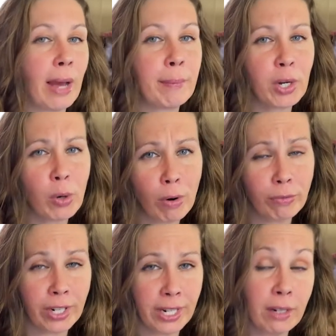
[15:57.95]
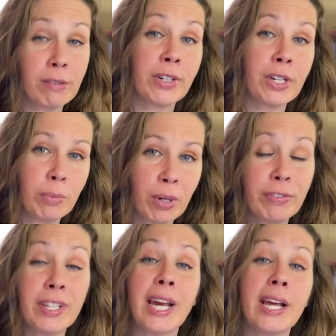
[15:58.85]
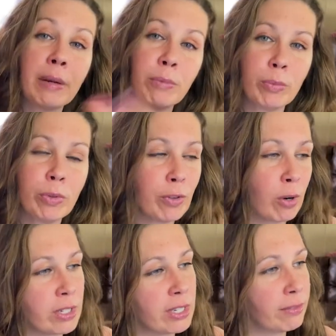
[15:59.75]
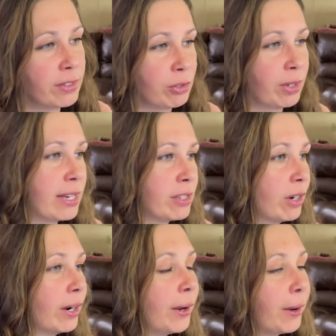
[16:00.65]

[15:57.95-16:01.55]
I'm going to go over it here very briefly and then we'll move over to the visualizer.